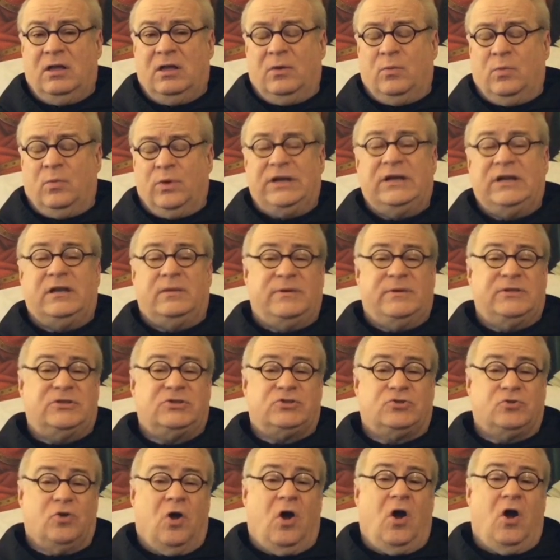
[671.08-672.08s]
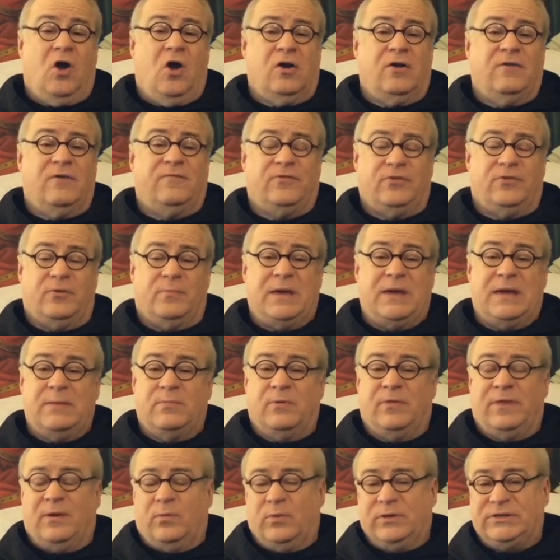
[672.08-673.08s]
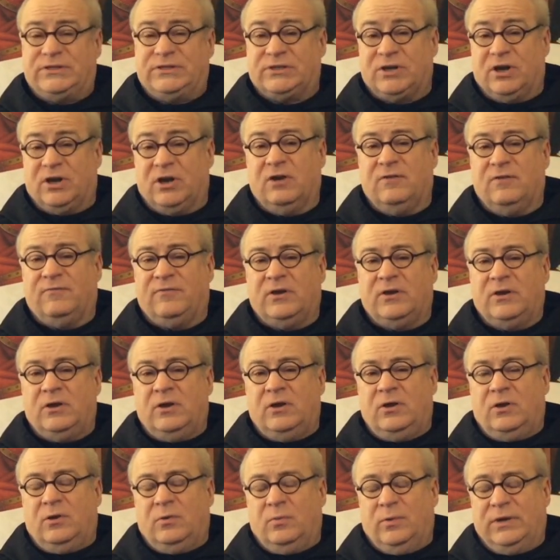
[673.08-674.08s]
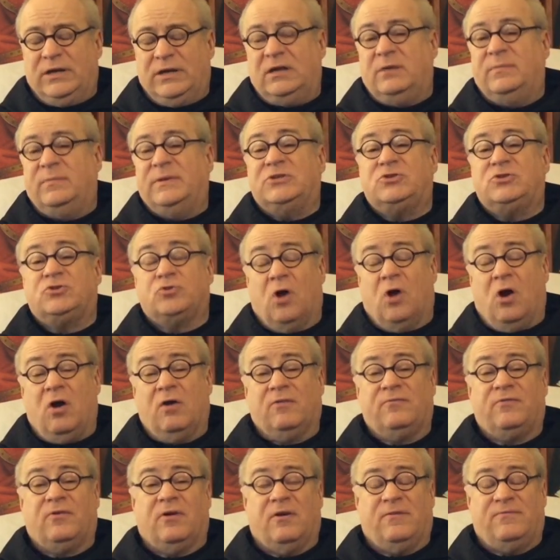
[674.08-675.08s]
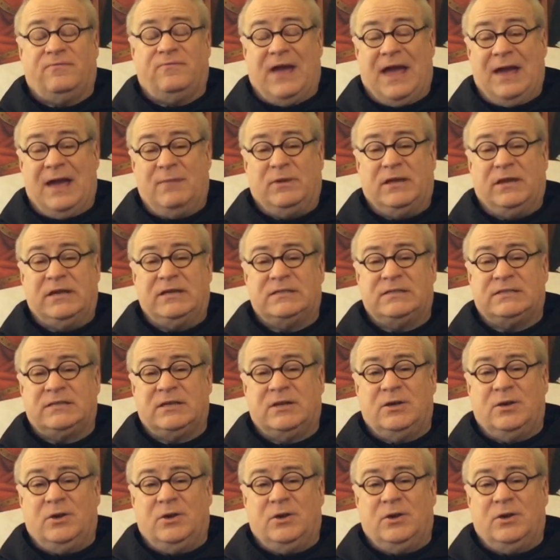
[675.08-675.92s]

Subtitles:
We need to be strong for the people that we serve. We need to be strong for our families.